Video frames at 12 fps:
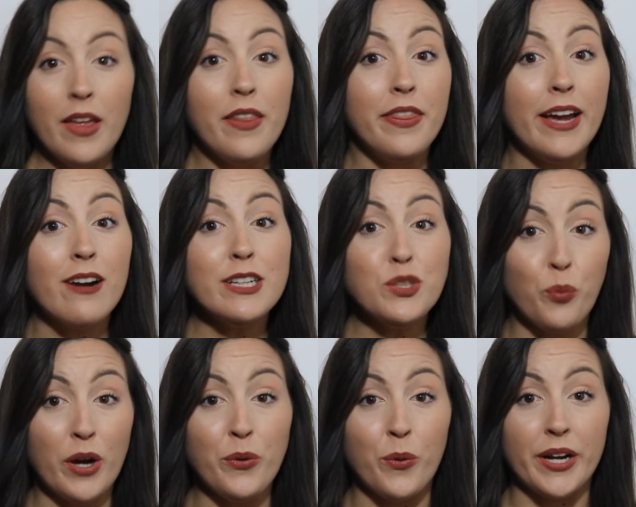There is
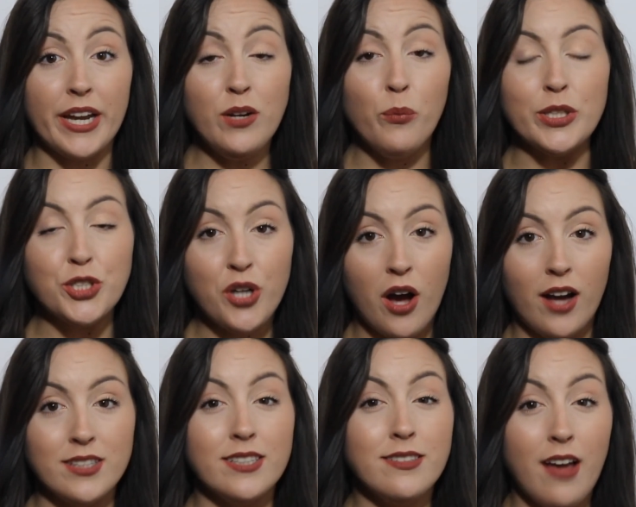one organ which
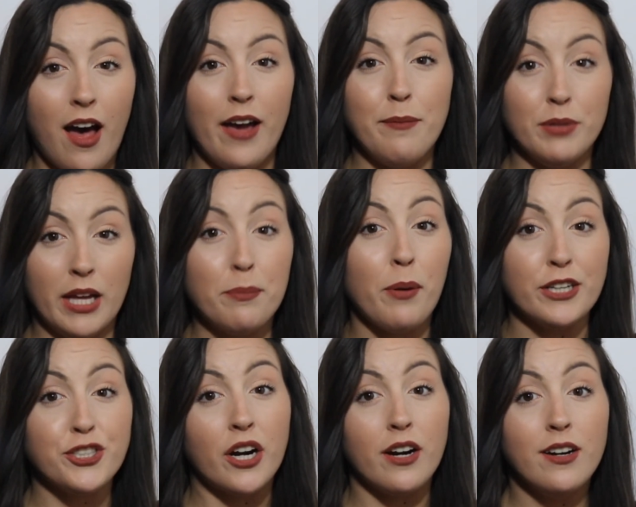causes high blood
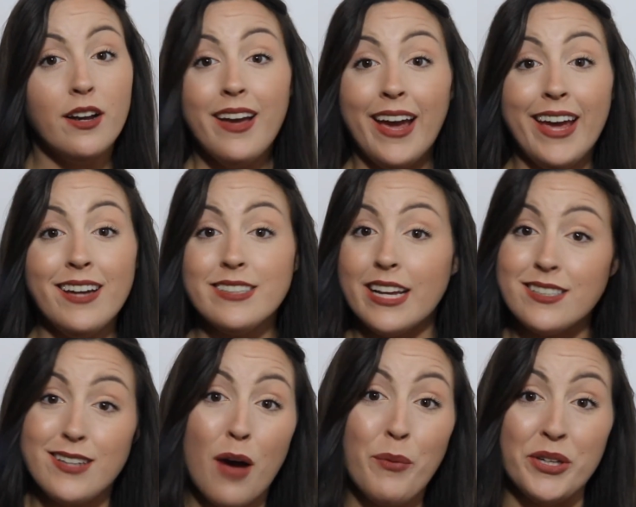pressure, and
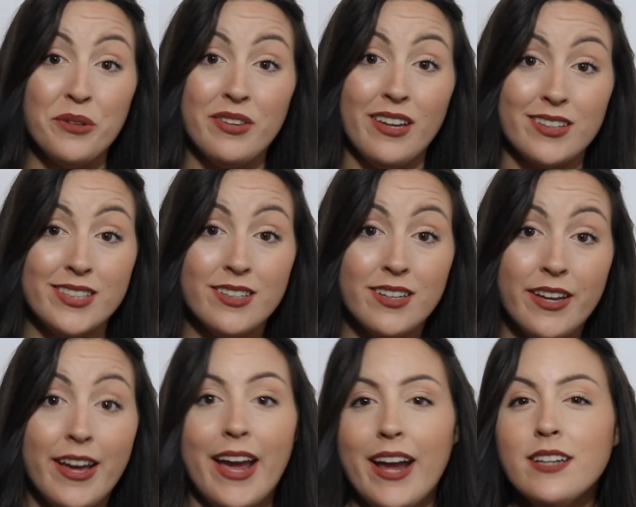it's not what you think.
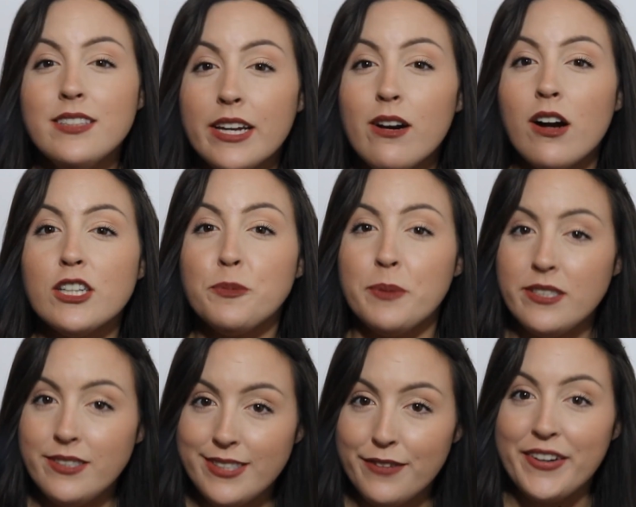And there are
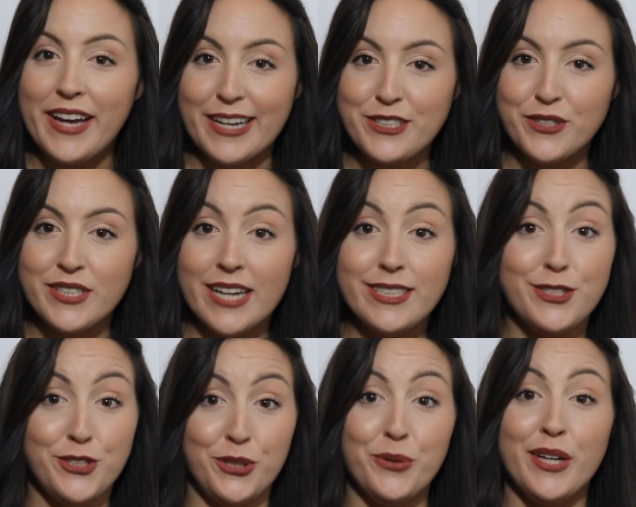specific
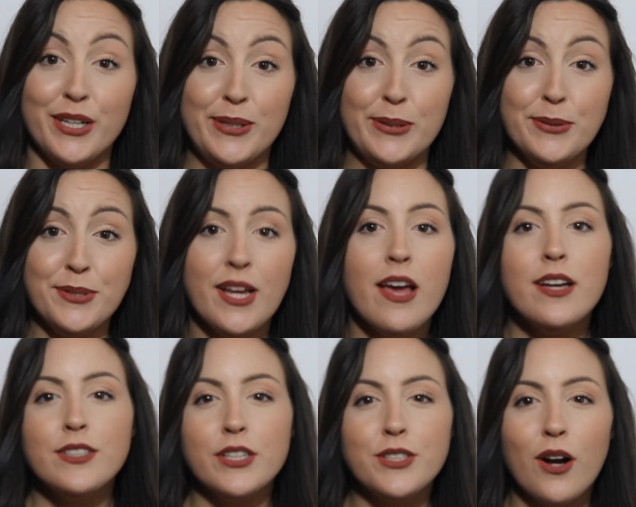exercises you can use
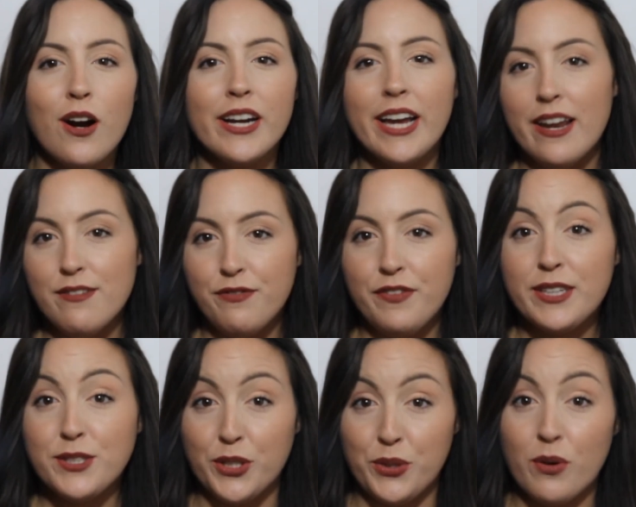to target and
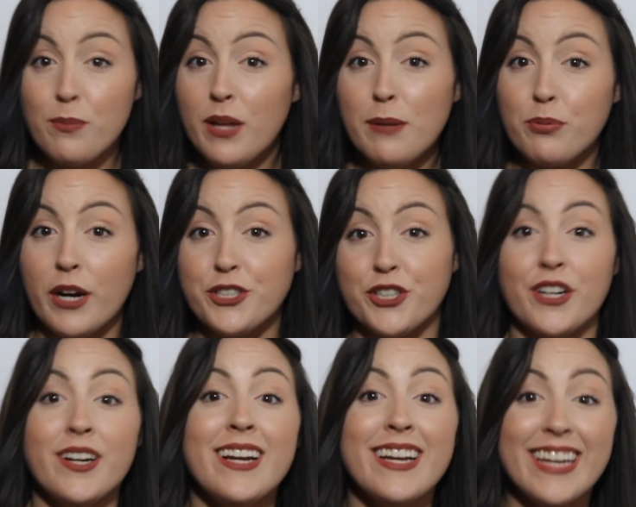fix your blood
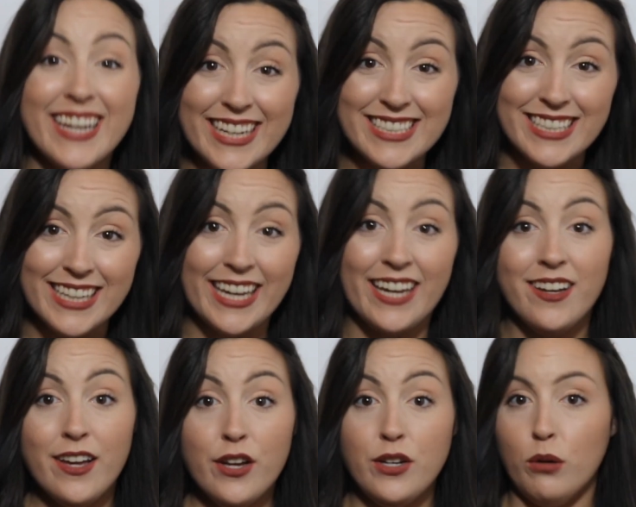pressure
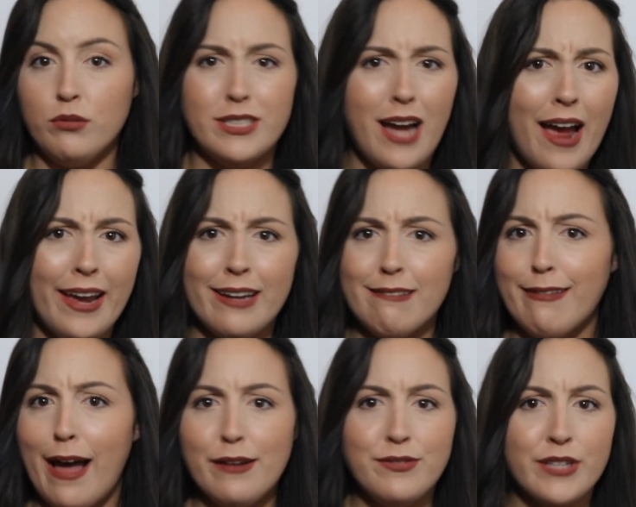easily. No diet,
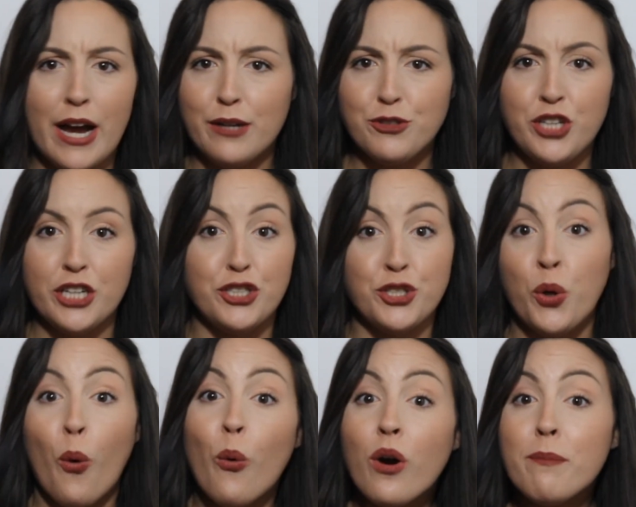lifestyle changes,
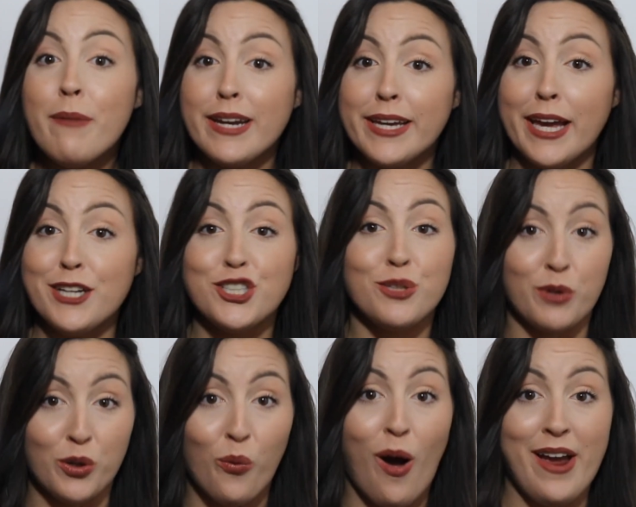or medication
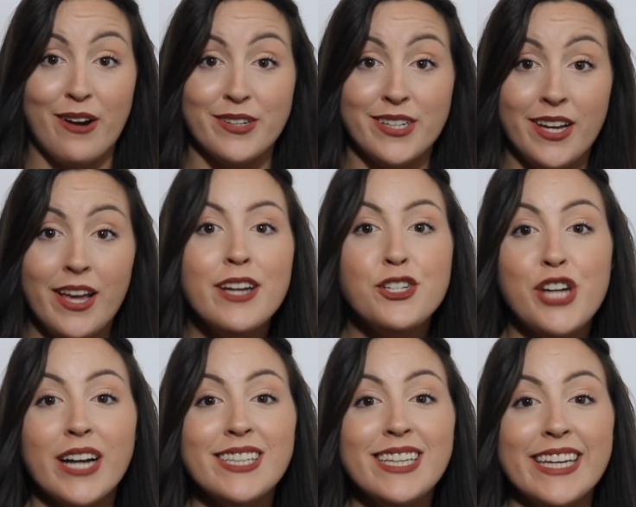required.
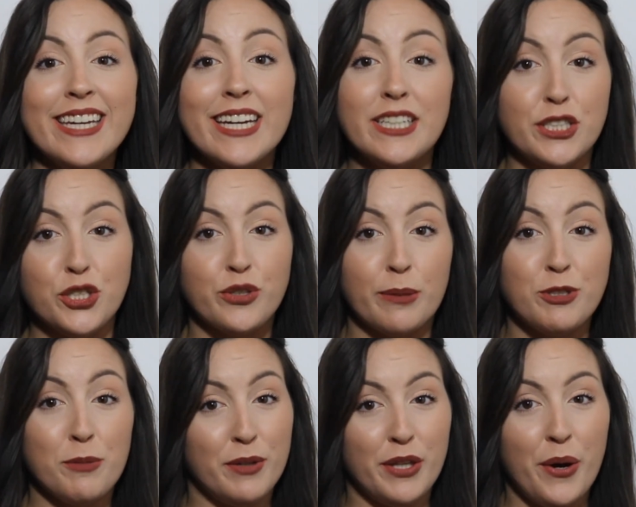Check the link in the
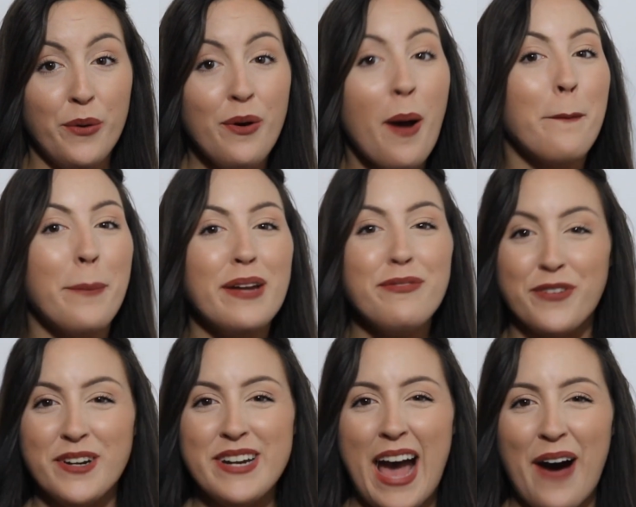description below, but
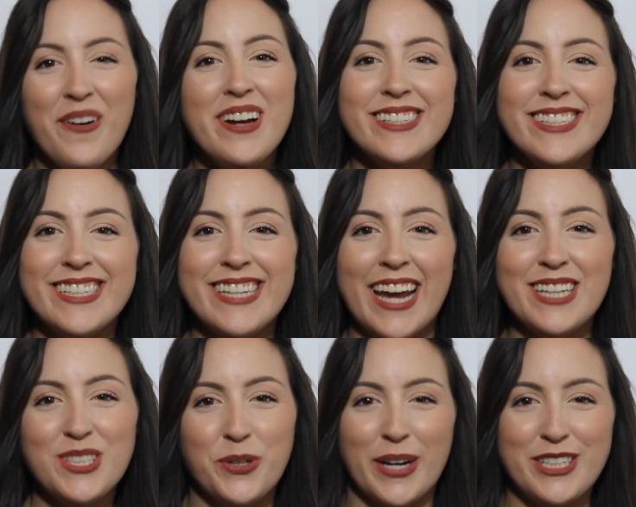for now,
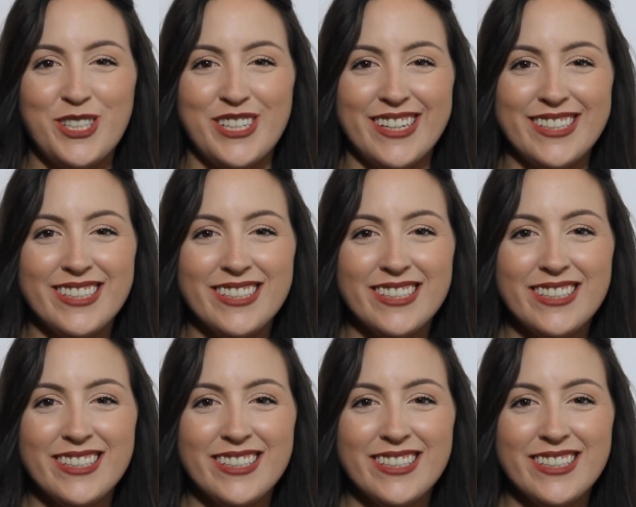today's question.